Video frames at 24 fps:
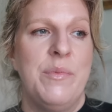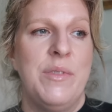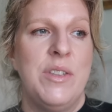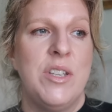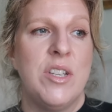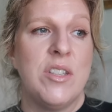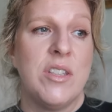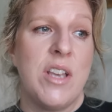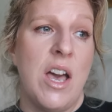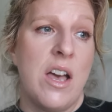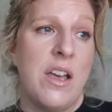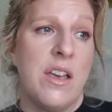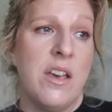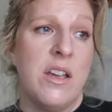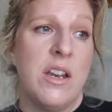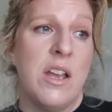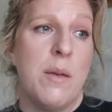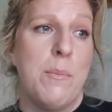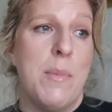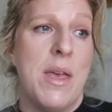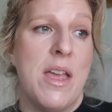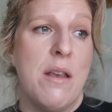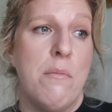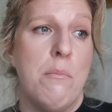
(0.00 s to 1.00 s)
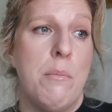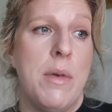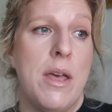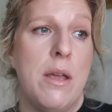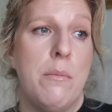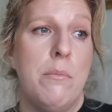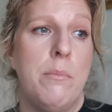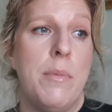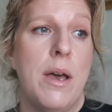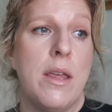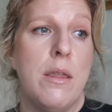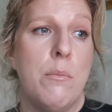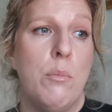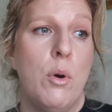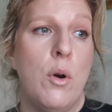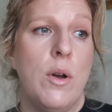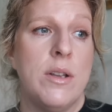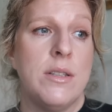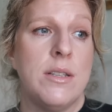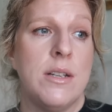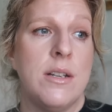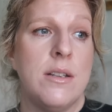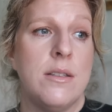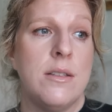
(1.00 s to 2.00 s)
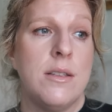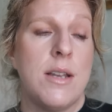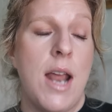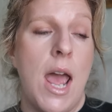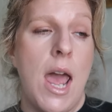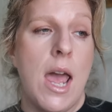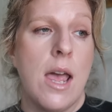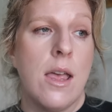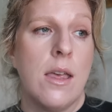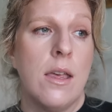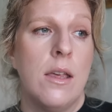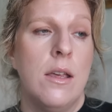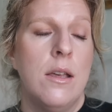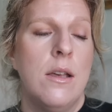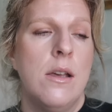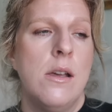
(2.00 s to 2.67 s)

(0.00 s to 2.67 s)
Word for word: just got good at being bit by the poisonous snake.